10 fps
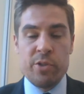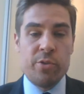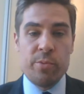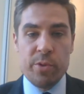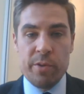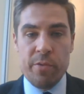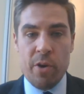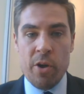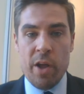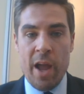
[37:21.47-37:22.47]
presumably
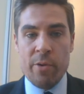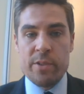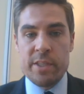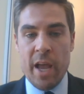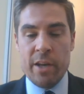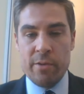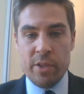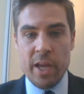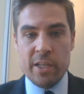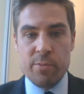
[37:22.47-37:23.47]
fall outside
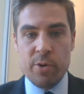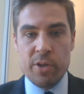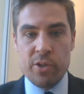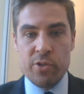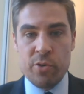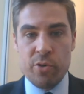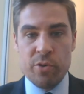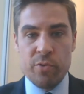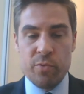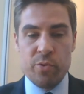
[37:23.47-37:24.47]
of the export
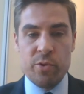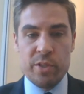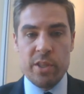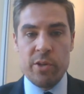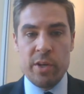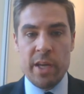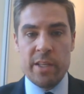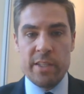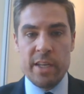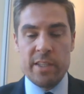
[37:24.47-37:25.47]
control rules that the
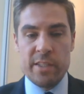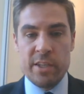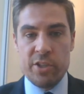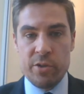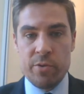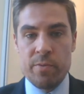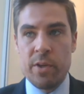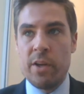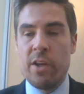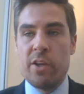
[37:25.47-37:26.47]
United States has issued.
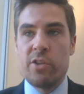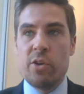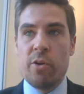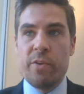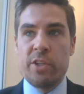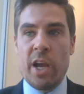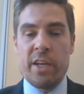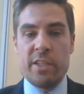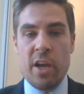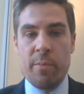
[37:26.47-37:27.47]
So if a
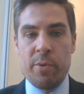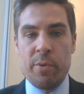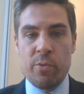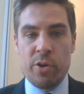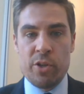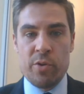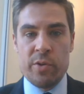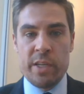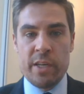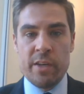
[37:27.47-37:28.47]
Chinese company
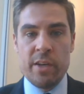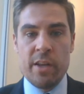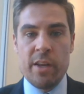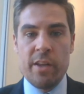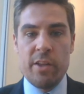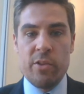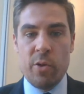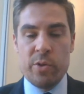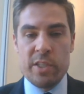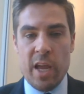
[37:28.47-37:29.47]
were using
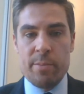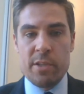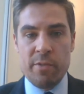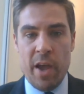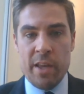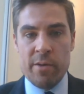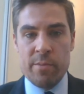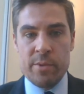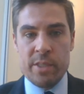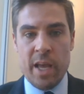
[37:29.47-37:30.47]
those types of
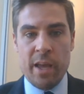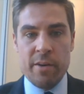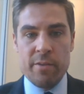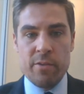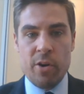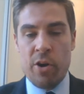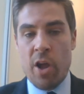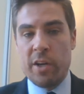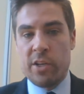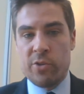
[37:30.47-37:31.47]
items that are
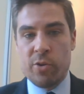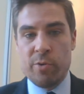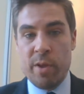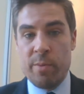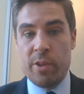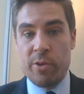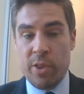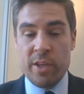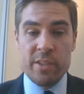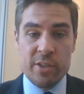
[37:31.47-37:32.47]
not controlled, maybe they're
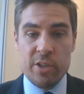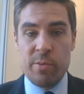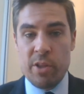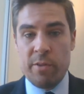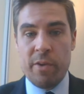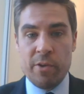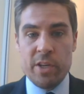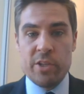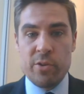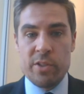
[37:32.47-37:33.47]
things that should be on the
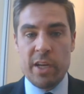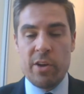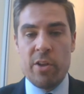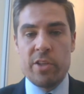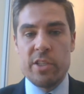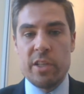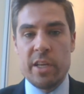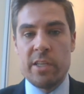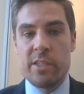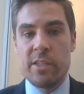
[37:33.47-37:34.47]
foundational technology
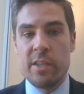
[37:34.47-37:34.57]
list,